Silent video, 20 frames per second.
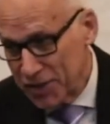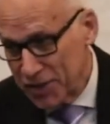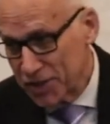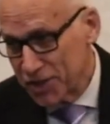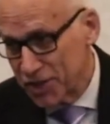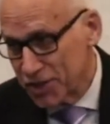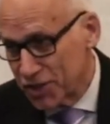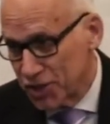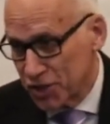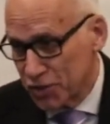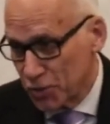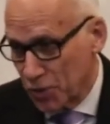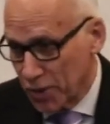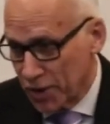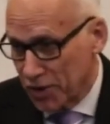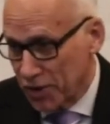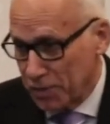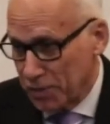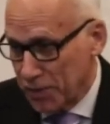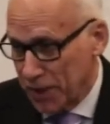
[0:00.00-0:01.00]
is just one of
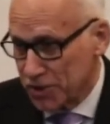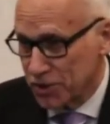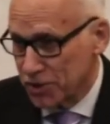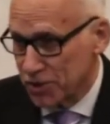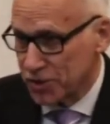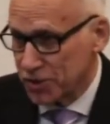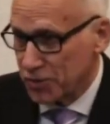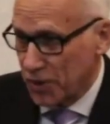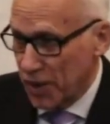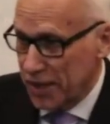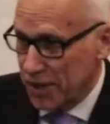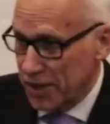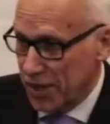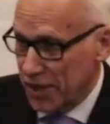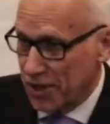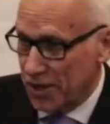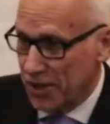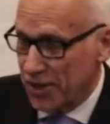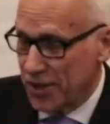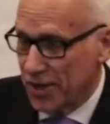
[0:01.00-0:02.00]
the pictures right
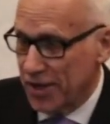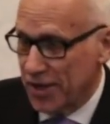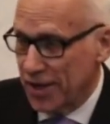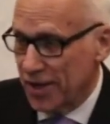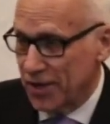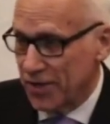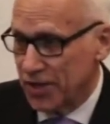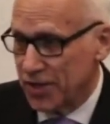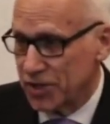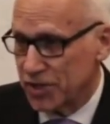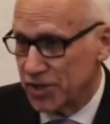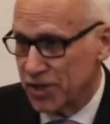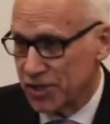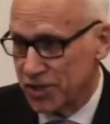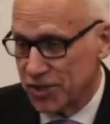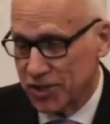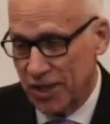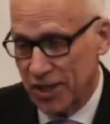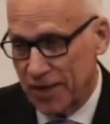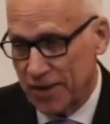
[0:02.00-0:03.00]
here. This is,
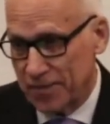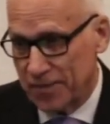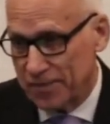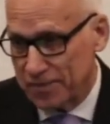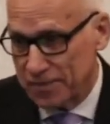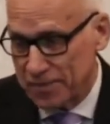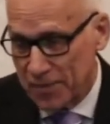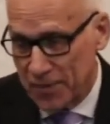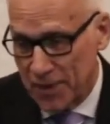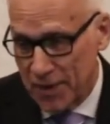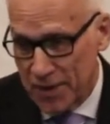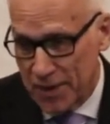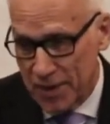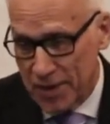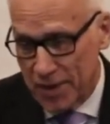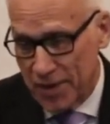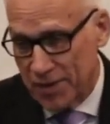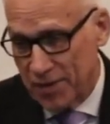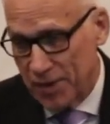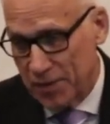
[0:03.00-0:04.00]

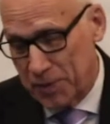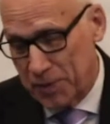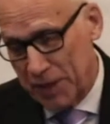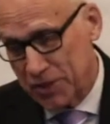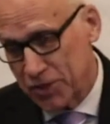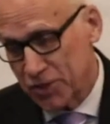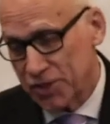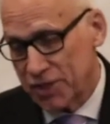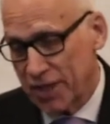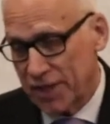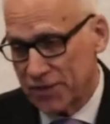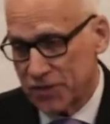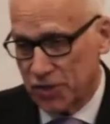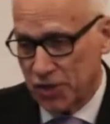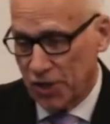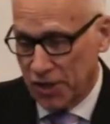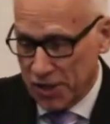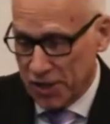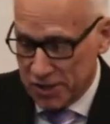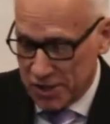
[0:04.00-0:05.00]
the pictures have
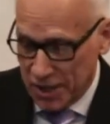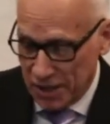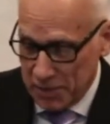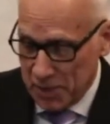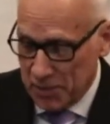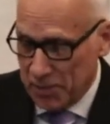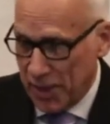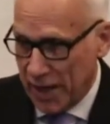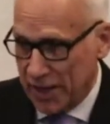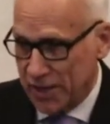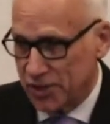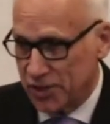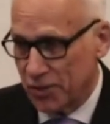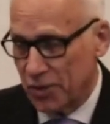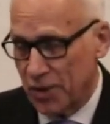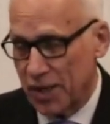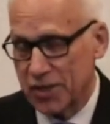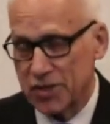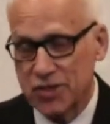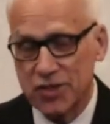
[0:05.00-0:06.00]
started coming back to
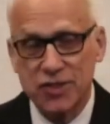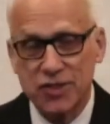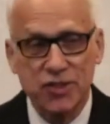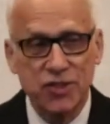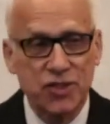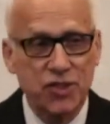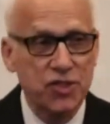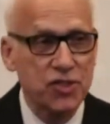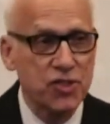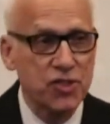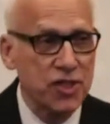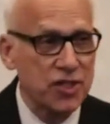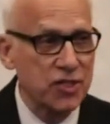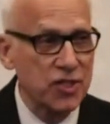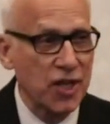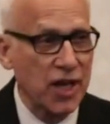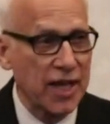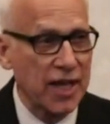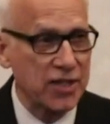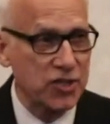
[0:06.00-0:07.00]
us just this
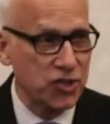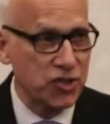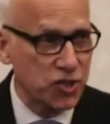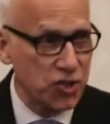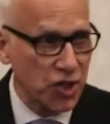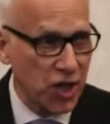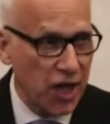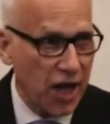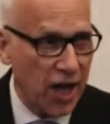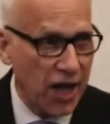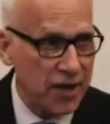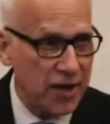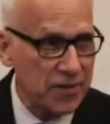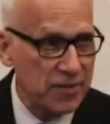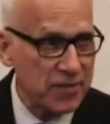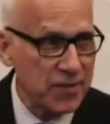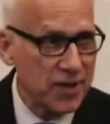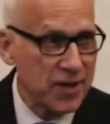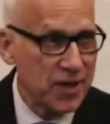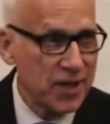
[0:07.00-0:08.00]
last July.
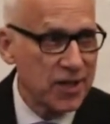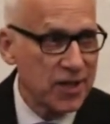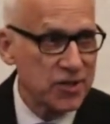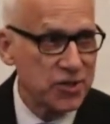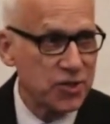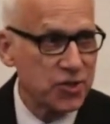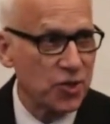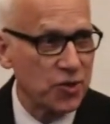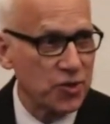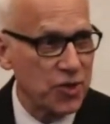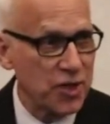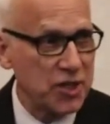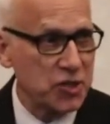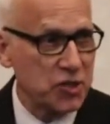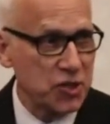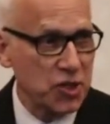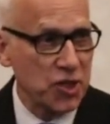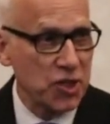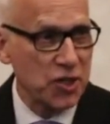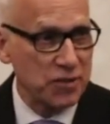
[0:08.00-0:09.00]
So these are